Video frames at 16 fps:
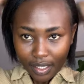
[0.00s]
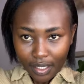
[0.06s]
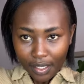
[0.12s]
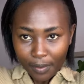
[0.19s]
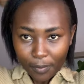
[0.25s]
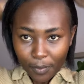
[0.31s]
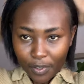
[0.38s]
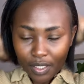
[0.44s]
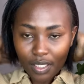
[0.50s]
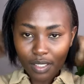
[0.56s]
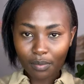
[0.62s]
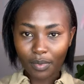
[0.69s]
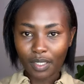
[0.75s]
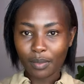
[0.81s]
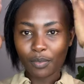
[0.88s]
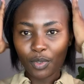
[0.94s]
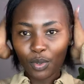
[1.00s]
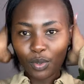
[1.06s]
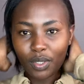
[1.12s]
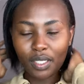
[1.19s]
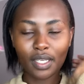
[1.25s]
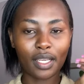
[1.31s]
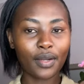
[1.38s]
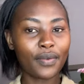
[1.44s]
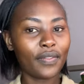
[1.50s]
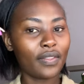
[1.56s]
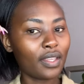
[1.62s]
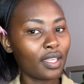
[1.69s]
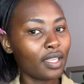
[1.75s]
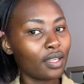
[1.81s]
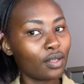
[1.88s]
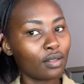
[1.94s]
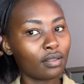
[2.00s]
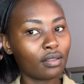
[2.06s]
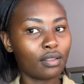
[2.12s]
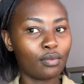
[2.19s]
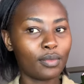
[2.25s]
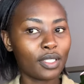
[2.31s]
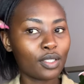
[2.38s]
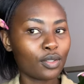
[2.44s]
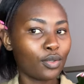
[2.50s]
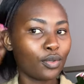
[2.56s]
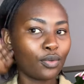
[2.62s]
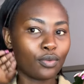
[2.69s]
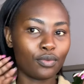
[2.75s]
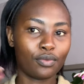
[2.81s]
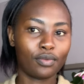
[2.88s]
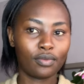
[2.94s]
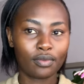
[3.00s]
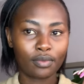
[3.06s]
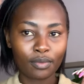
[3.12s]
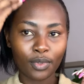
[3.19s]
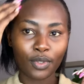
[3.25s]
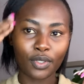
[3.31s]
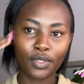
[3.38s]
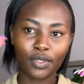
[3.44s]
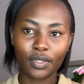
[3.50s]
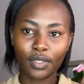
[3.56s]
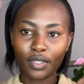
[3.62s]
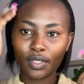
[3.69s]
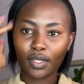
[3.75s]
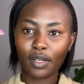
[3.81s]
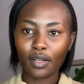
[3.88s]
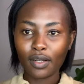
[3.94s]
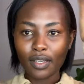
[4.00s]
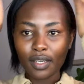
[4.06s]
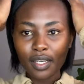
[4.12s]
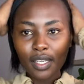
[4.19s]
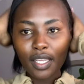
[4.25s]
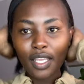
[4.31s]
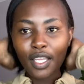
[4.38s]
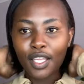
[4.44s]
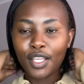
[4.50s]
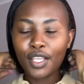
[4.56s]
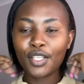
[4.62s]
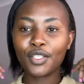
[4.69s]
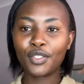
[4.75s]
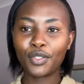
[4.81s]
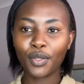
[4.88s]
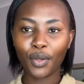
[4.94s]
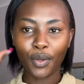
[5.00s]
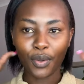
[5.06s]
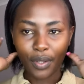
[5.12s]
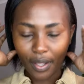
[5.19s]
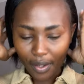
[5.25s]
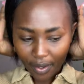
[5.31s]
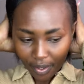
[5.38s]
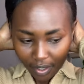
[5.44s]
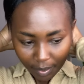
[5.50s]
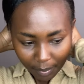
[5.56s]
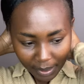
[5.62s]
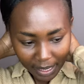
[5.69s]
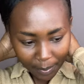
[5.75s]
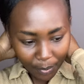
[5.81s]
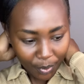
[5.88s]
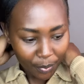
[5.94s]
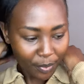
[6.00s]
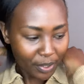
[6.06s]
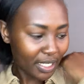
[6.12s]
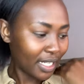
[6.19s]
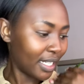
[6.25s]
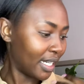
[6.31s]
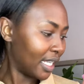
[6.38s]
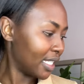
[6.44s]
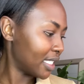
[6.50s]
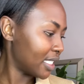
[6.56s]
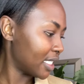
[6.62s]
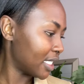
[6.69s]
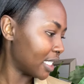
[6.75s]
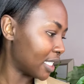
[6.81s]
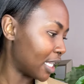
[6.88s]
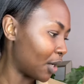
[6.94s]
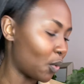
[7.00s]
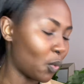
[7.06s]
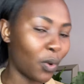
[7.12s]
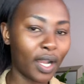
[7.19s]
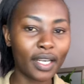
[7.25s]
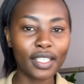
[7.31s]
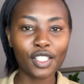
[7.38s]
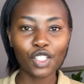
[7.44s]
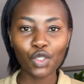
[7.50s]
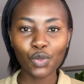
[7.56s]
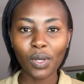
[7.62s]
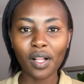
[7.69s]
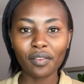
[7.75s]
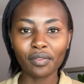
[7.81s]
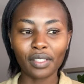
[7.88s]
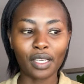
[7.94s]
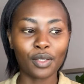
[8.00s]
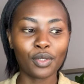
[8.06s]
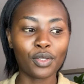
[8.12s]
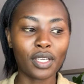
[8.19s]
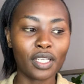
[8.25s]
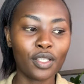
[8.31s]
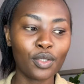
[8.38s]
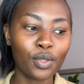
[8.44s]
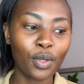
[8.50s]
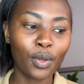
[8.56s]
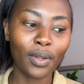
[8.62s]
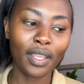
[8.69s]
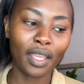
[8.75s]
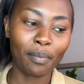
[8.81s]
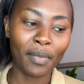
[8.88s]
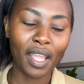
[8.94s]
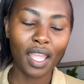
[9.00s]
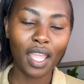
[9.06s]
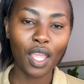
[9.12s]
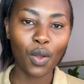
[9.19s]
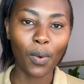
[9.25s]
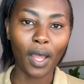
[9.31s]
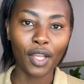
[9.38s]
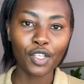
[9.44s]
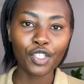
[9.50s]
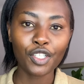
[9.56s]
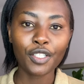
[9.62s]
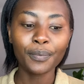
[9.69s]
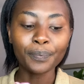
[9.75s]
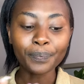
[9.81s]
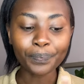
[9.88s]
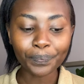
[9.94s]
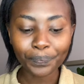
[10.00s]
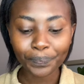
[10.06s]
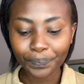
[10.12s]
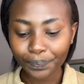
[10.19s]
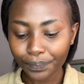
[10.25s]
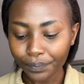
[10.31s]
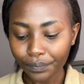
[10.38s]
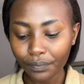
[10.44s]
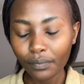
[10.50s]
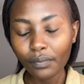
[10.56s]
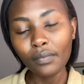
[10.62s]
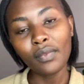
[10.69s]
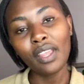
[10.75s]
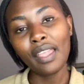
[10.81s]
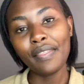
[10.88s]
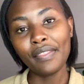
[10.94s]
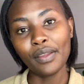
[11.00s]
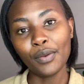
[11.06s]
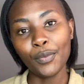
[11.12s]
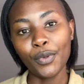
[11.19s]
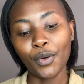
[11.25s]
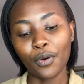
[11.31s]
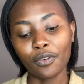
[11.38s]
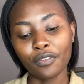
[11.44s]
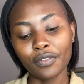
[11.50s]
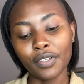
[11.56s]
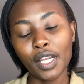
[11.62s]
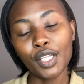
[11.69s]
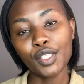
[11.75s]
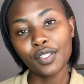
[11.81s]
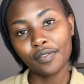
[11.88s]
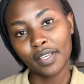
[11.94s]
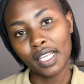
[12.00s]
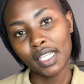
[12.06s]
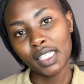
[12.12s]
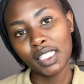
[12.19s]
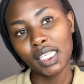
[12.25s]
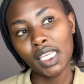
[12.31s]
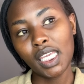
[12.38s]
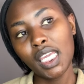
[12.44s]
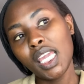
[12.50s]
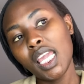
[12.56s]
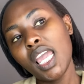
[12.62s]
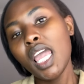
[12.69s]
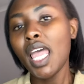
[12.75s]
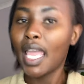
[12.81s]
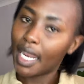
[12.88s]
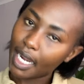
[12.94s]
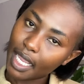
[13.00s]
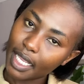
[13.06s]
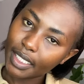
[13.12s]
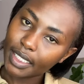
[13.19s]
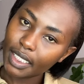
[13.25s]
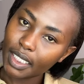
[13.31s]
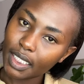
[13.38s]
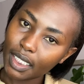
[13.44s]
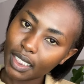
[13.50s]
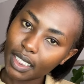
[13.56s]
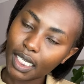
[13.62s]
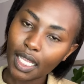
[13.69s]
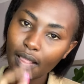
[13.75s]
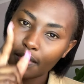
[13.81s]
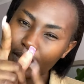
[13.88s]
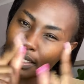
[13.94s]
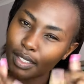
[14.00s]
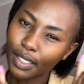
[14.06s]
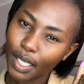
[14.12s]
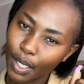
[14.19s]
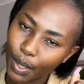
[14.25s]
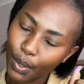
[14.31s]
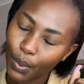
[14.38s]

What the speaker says: If you see me in between now and then, you must know I'm going to the salon. So yeah, my appointment at Nancy's is at 1. It's 12 now, so I need to go and get my hair washed. And then we're off to fancy Nancy. Let's go.